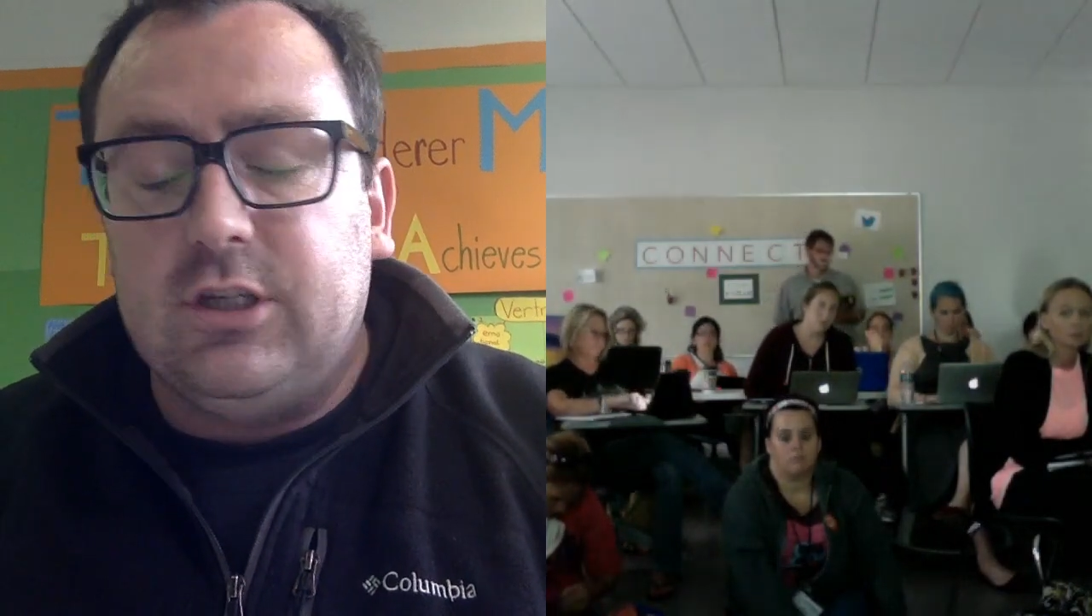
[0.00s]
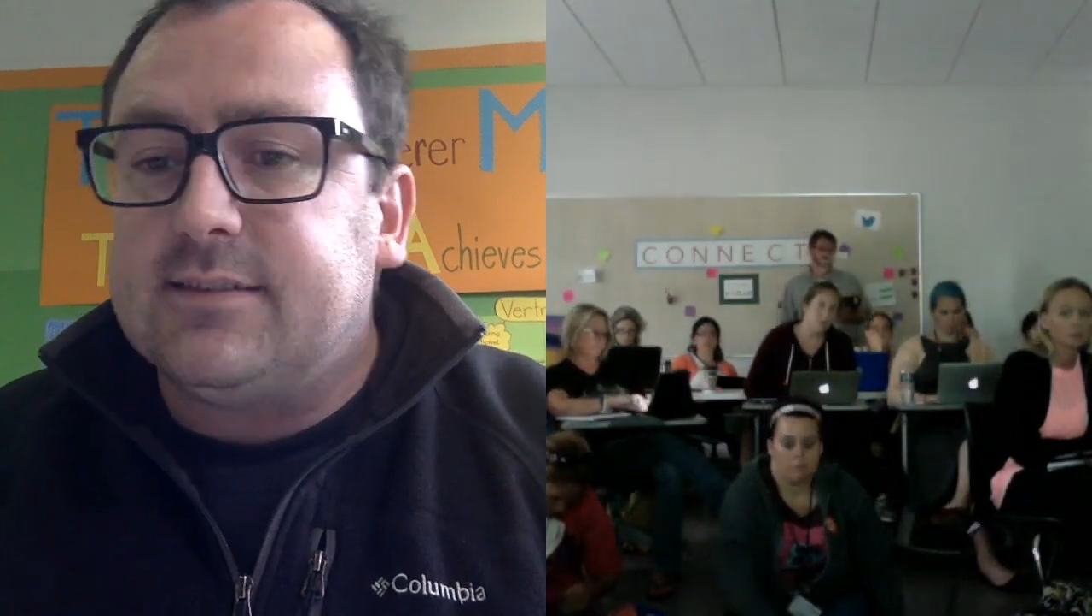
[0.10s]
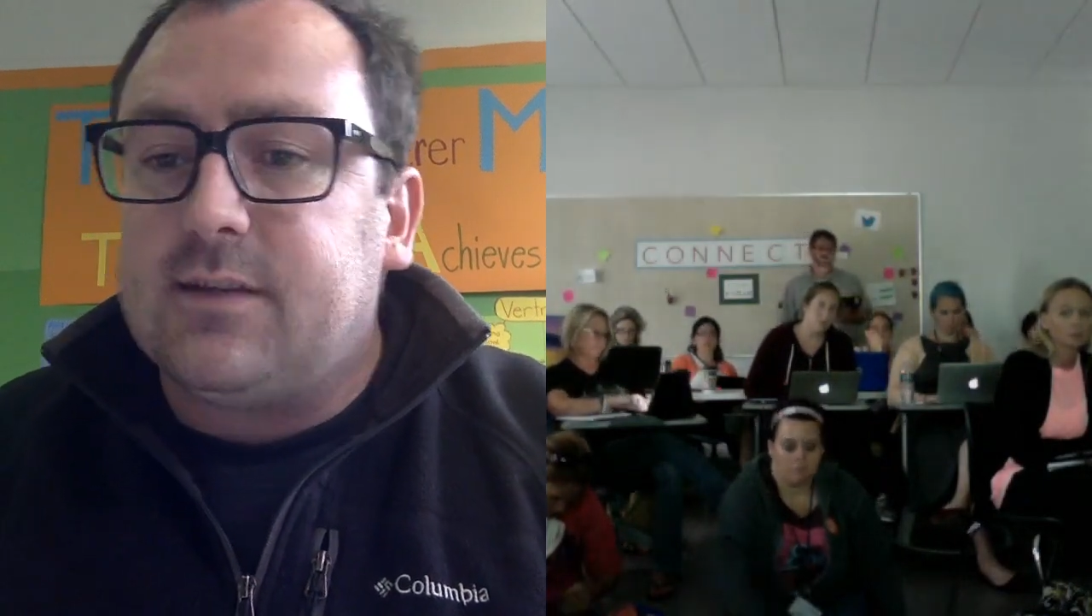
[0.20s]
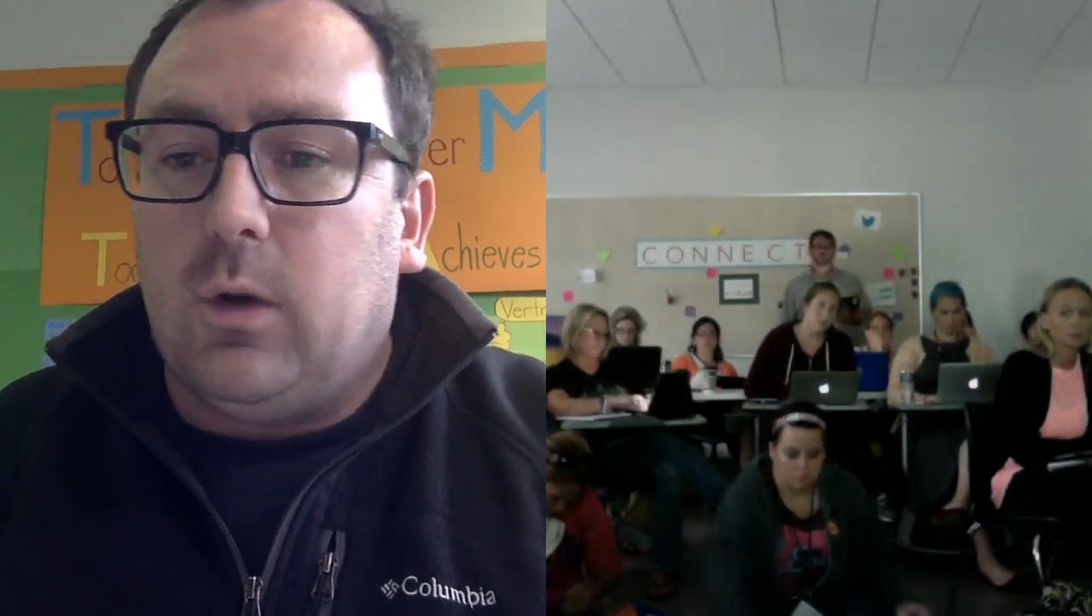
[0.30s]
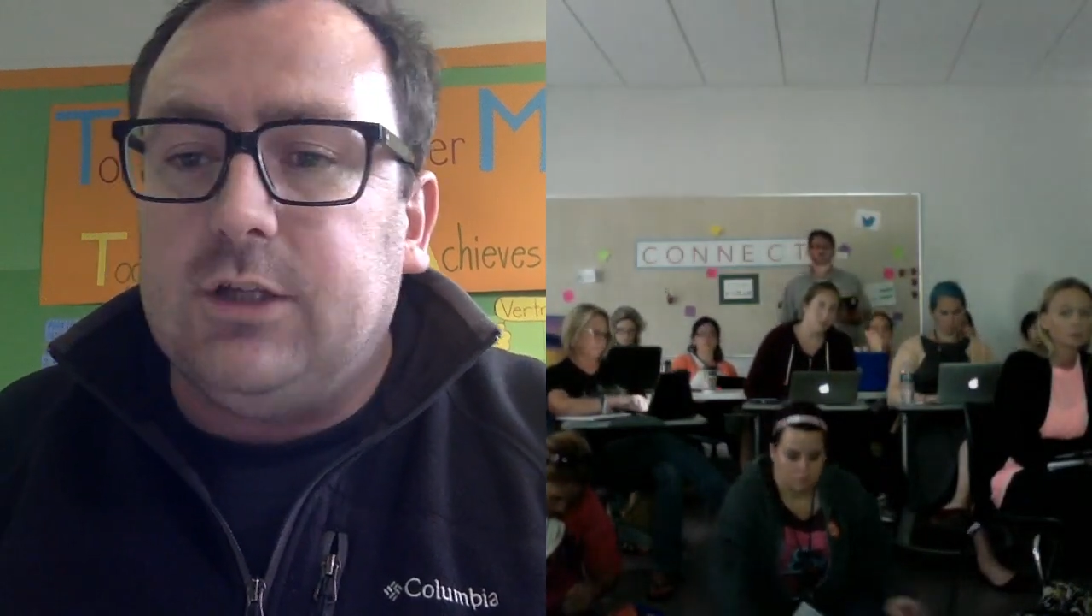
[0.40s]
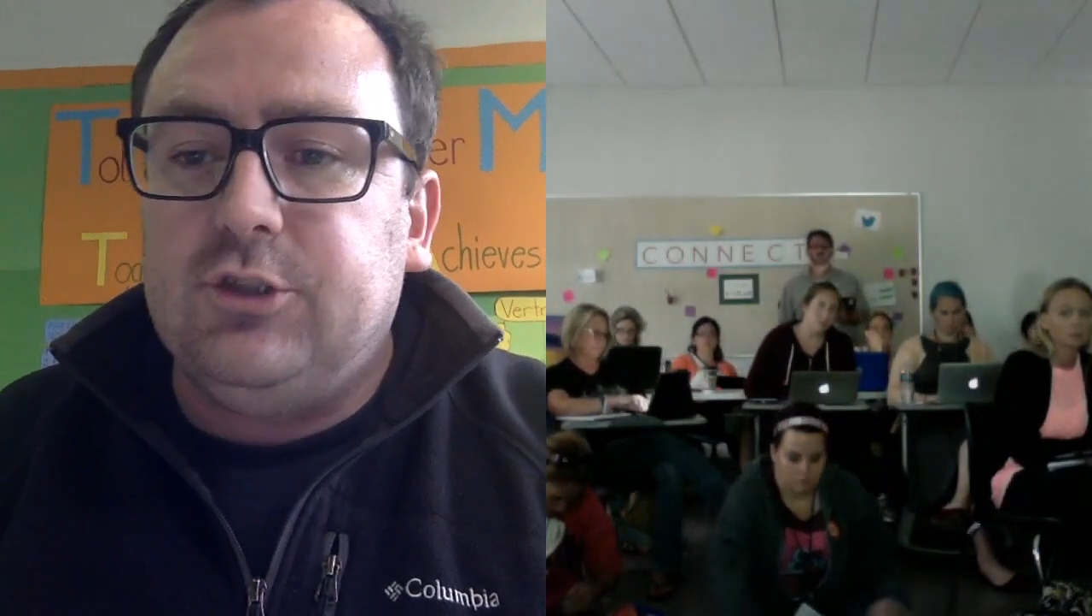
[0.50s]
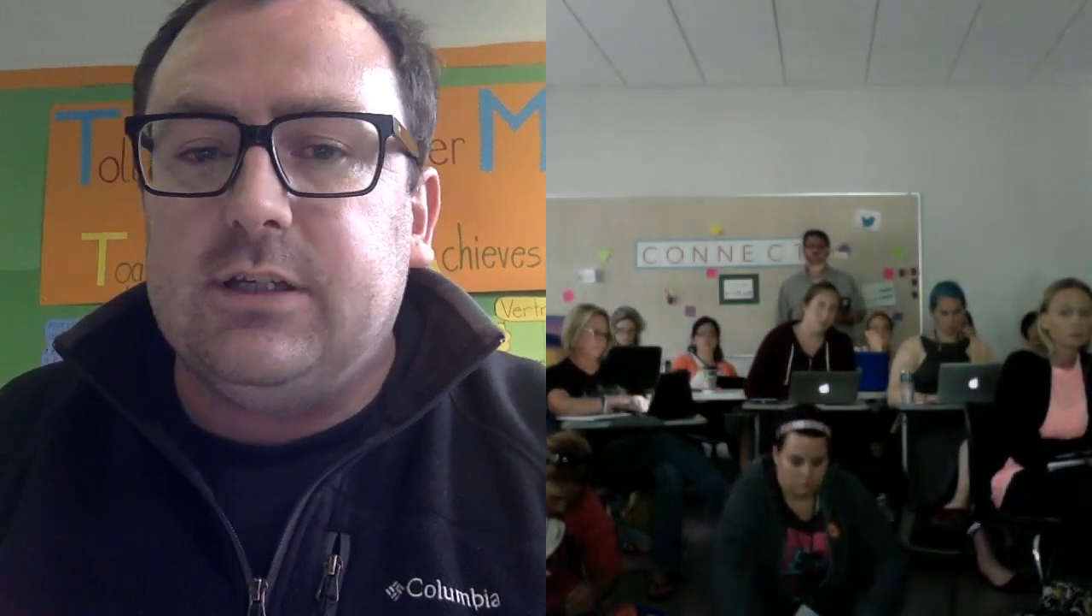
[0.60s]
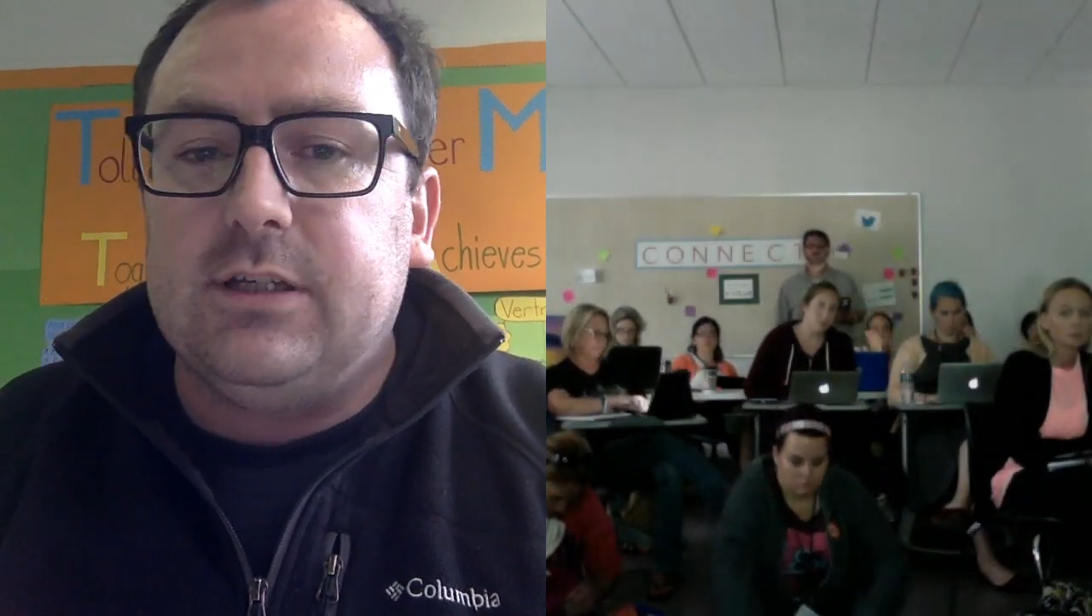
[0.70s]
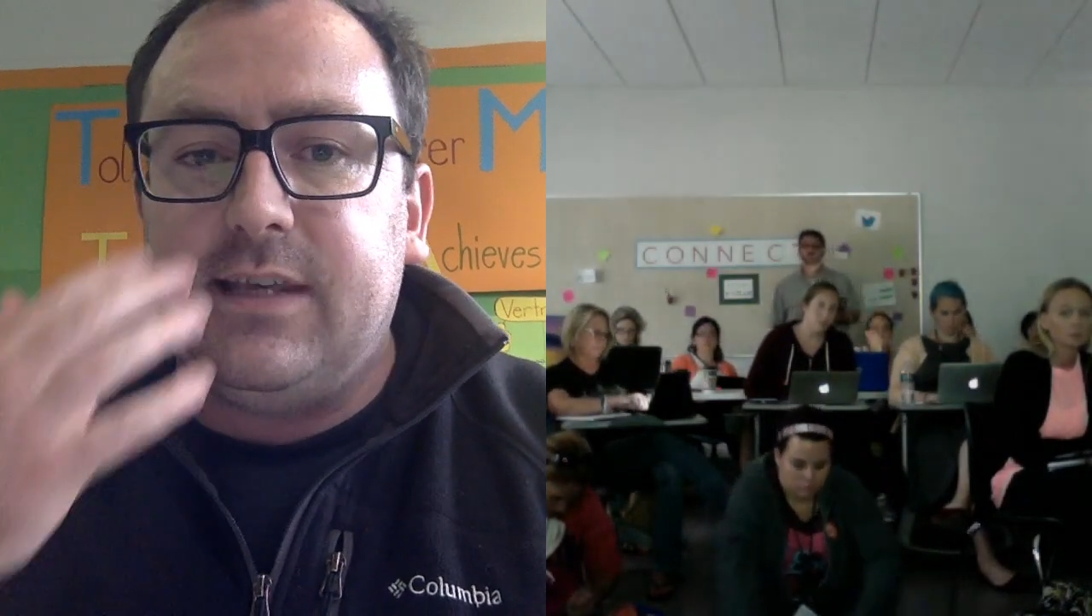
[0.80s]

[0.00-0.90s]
and it's what Jen is